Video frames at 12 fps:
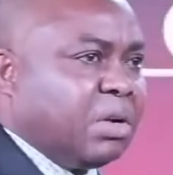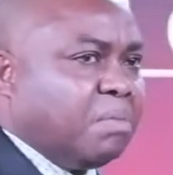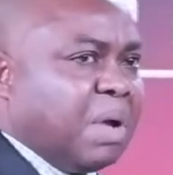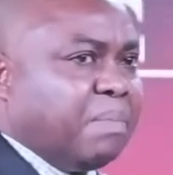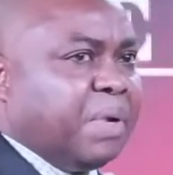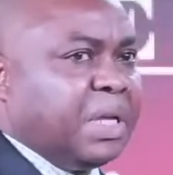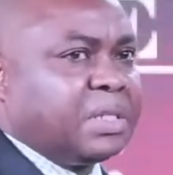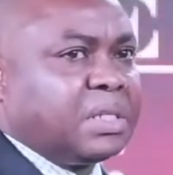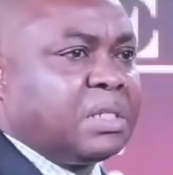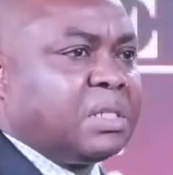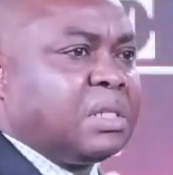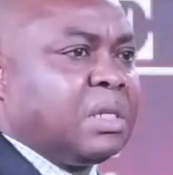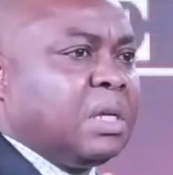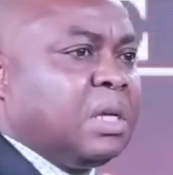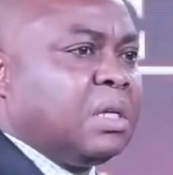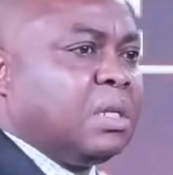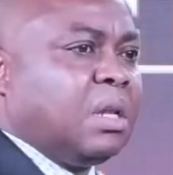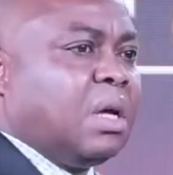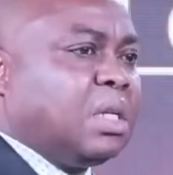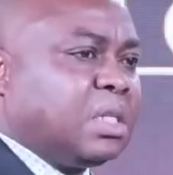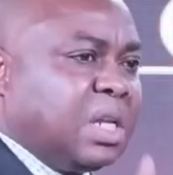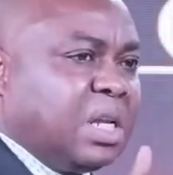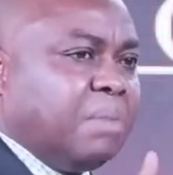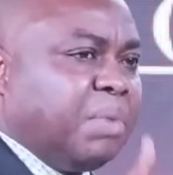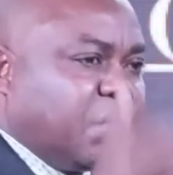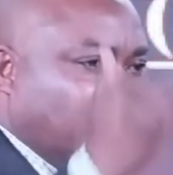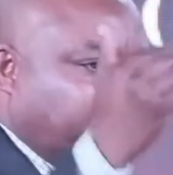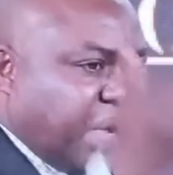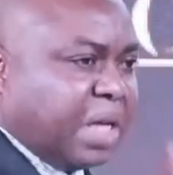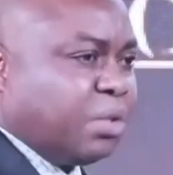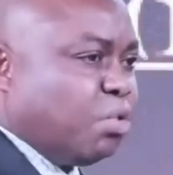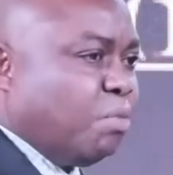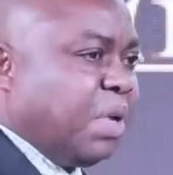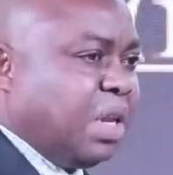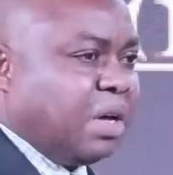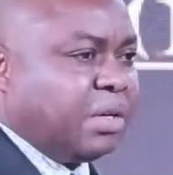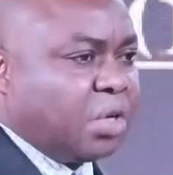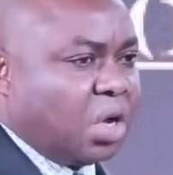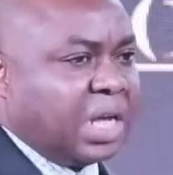number, please. The Lord is leading me to pay $2 million